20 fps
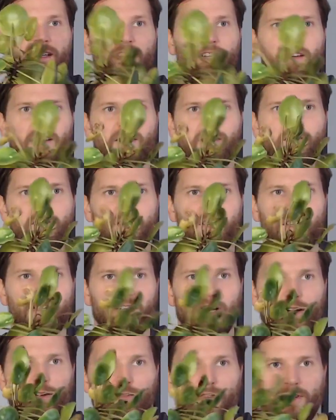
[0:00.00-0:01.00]

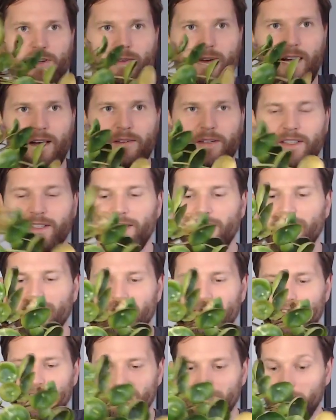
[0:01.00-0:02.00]
very overcrowded,
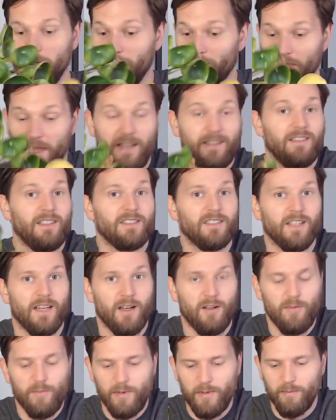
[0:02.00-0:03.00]
so that doesn't
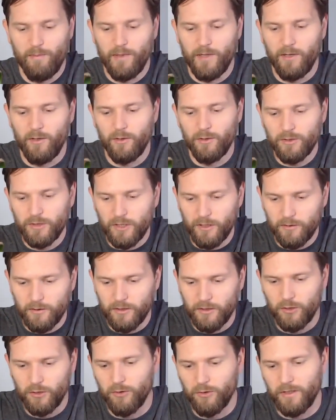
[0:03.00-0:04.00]
help, but also
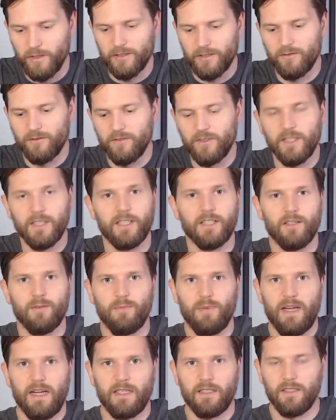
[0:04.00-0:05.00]
the soil is very
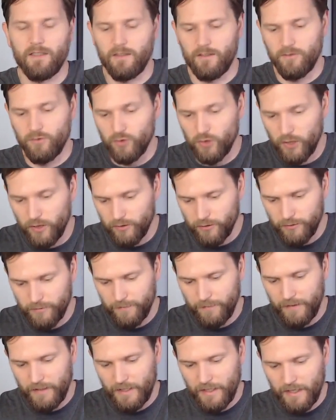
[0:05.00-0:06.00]
compacted. So,
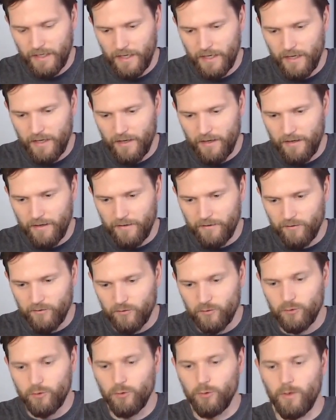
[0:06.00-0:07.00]

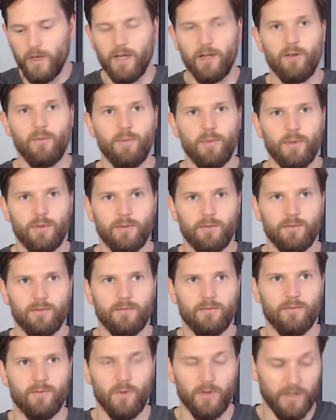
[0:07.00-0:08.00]
to help
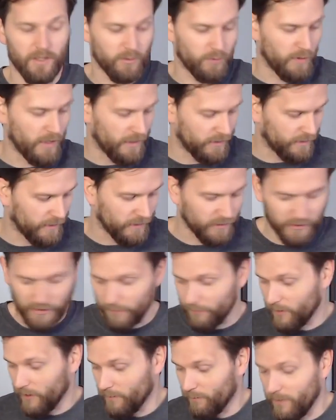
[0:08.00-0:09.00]
with this process,
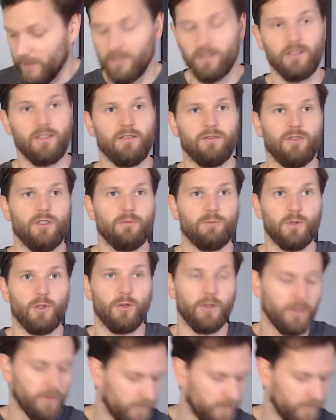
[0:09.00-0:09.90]
I'm going to mix some soil.